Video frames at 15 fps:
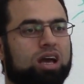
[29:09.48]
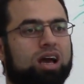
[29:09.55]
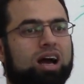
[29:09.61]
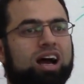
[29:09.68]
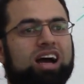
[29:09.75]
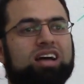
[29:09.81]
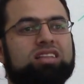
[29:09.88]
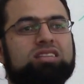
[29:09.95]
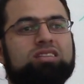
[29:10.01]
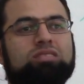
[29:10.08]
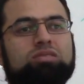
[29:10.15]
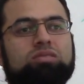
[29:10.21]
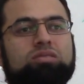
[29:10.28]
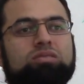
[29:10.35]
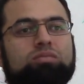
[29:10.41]
And
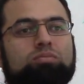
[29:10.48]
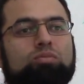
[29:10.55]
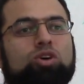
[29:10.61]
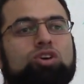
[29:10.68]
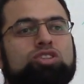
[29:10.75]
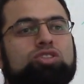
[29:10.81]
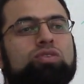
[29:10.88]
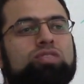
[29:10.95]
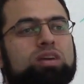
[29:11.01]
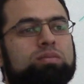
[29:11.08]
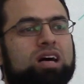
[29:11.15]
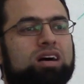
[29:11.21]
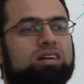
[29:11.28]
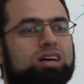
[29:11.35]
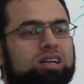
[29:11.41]
most of them
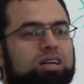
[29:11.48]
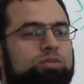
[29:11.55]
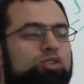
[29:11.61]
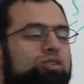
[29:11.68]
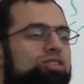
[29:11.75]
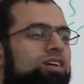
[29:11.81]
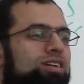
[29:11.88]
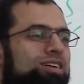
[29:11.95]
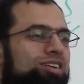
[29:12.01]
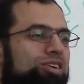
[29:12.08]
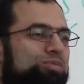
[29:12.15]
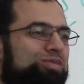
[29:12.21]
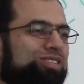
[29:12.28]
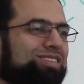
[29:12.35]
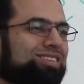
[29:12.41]
are Arabs or
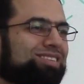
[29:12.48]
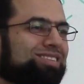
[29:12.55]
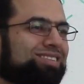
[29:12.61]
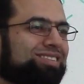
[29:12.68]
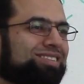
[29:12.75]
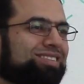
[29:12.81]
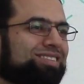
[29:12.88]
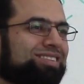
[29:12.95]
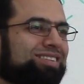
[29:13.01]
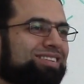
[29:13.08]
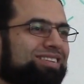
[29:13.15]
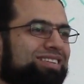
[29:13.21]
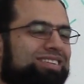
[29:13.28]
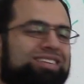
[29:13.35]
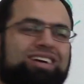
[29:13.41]
non-Arabs.
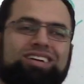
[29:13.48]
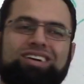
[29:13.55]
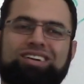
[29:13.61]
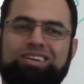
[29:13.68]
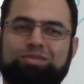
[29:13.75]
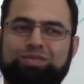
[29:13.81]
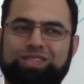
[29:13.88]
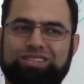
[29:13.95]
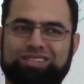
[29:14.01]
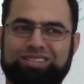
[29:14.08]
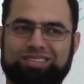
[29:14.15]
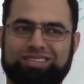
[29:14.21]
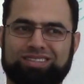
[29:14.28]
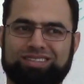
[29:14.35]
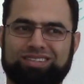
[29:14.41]
Non-Arabs.
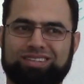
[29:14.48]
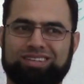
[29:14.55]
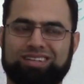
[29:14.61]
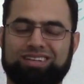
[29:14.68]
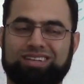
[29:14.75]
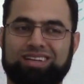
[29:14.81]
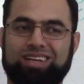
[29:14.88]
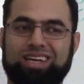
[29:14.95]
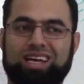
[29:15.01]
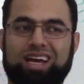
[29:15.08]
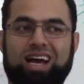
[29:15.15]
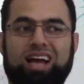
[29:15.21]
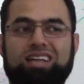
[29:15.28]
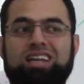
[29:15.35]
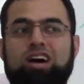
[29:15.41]

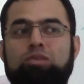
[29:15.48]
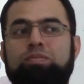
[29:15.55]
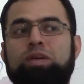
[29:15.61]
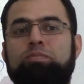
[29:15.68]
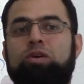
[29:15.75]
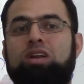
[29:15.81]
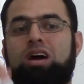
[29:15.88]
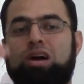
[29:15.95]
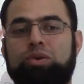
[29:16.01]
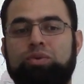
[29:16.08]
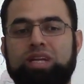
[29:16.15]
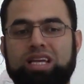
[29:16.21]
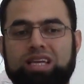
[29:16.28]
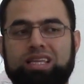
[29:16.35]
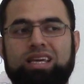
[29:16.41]
And now people are
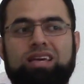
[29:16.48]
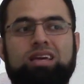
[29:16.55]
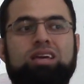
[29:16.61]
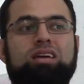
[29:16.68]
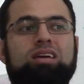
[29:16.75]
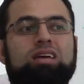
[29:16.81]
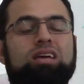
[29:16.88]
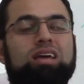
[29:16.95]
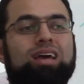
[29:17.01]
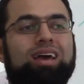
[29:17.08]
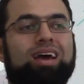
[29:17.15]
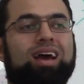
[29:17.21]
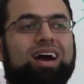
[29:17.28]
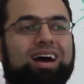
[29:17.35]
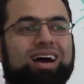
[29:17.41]
reading
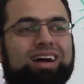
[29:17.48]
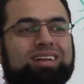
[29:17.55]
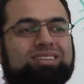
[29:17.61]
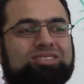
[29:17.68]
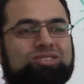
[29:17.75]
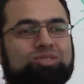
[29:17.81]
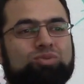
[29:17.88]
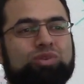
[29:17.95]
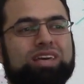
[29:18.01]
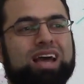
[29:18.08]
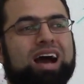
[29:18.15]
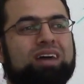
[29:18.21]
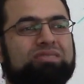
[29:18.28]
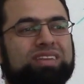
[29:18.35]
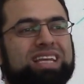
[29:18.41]
and we
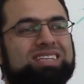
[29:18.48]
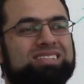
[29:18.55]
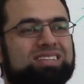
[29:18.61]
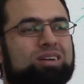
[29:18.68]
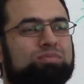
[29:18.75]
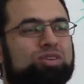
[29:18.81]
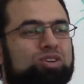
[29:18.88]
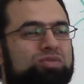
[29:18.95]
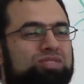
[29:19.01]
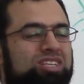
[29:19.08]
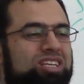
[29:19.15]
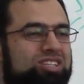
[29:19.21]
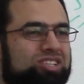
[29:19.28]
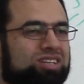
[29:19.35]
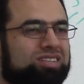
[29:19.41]
have less number of
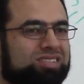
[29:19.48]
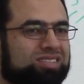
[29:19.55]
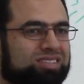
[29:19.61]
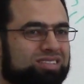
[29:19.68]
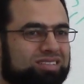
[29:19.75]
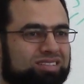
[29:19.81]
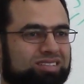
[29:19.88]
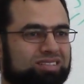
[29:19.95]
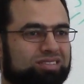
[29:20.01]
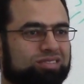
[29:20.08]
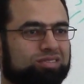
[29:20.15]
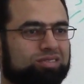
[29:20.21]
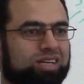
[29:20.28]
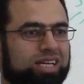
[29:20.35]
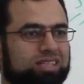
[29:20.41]
teachers,
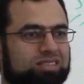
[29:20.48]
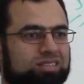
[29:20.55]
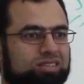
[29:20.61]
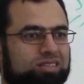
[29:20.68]
right?